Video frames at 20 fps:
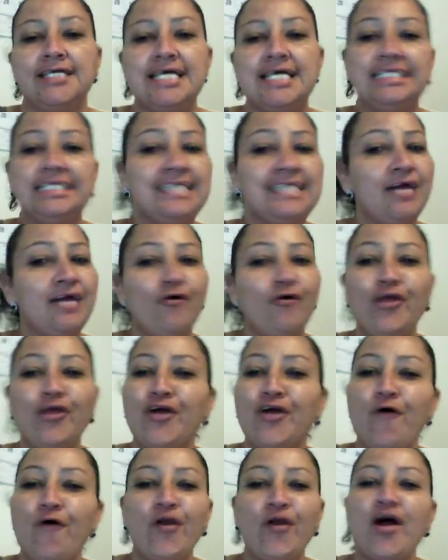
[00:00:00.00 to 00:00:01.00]
it's not only
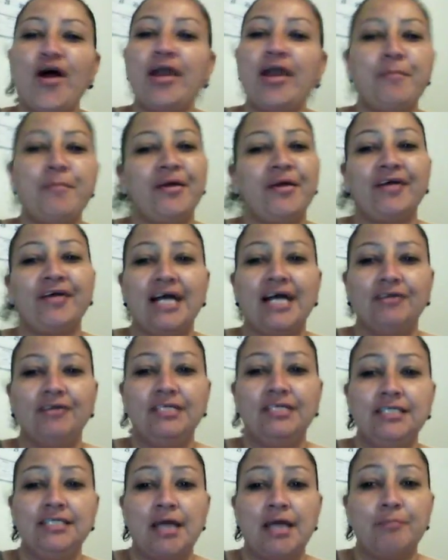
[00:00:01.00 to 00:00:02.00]
going on in Bexar
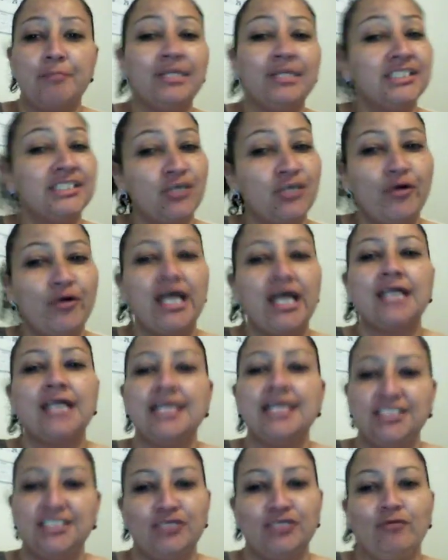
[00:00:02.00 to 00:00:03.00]
County, but it's going on
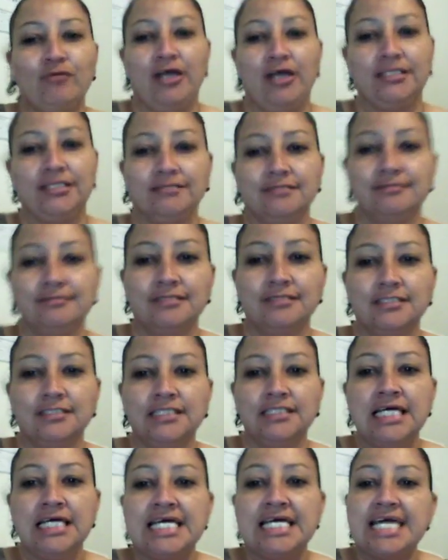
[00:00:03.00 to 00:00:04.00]
nationwide.
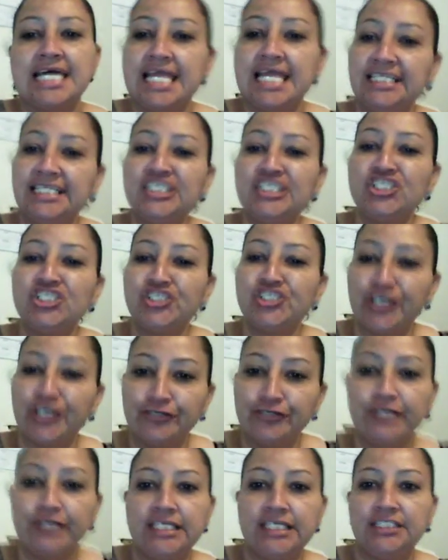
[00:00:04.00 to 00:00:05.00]
Innocent
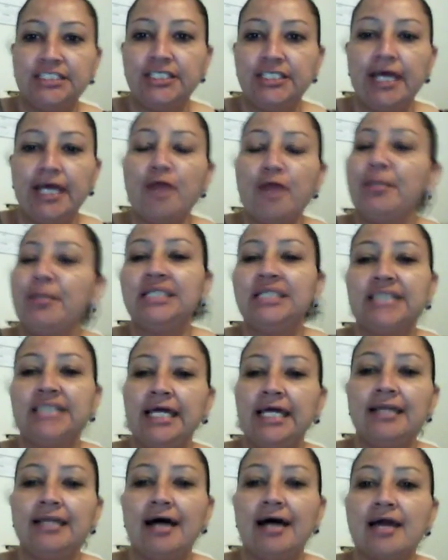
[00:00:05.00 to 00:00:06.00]
children each day are being
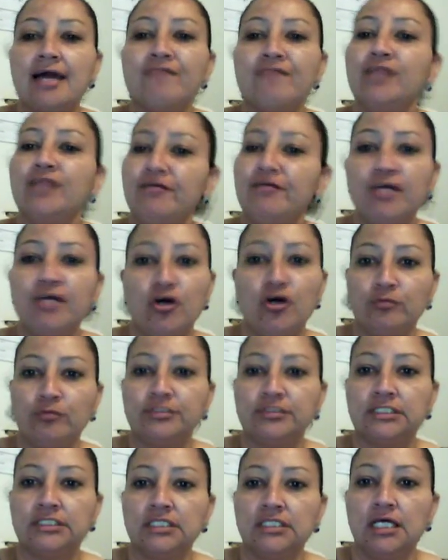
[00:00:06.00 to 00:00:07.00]
taken out of loving
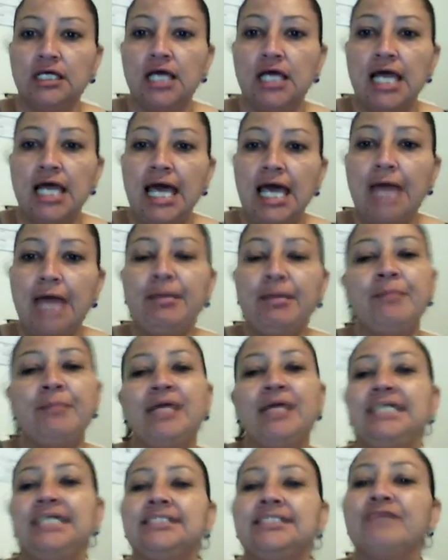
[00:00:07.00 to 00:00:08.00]
homes and being
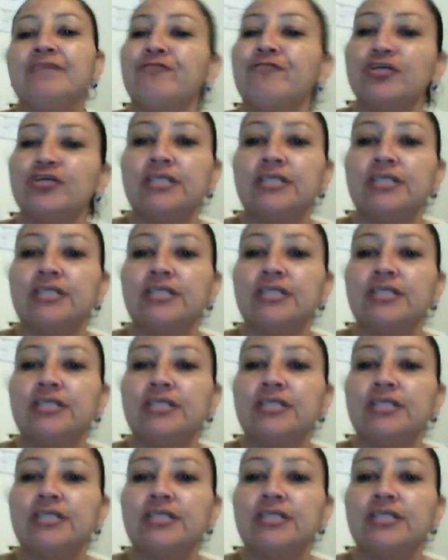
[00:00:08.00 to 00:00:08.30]
placed up for